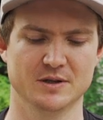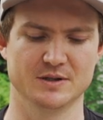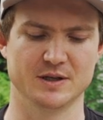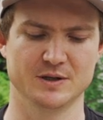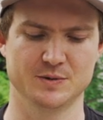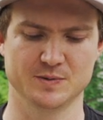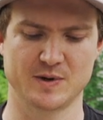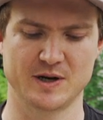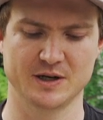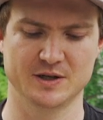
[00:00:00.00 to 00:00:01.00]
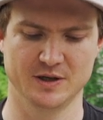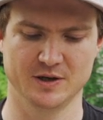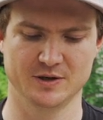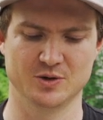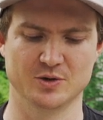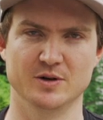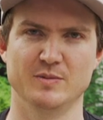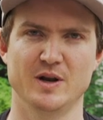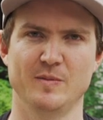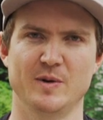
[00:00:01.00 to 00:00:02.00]
So this was one I actually got taught
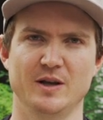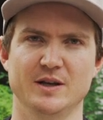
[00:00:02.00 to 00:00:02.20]
many